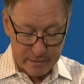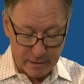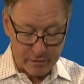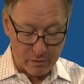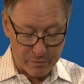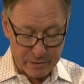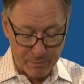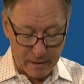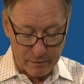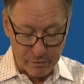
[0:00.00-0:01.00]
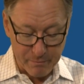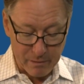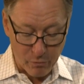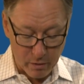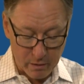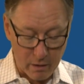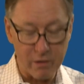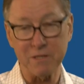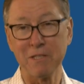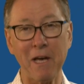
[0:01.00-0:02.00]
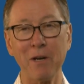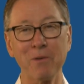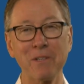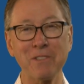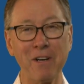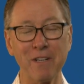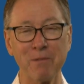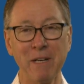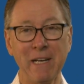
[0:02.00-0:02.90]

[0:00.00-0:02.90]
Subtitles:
They don't respond. We make more calls and they don't return them.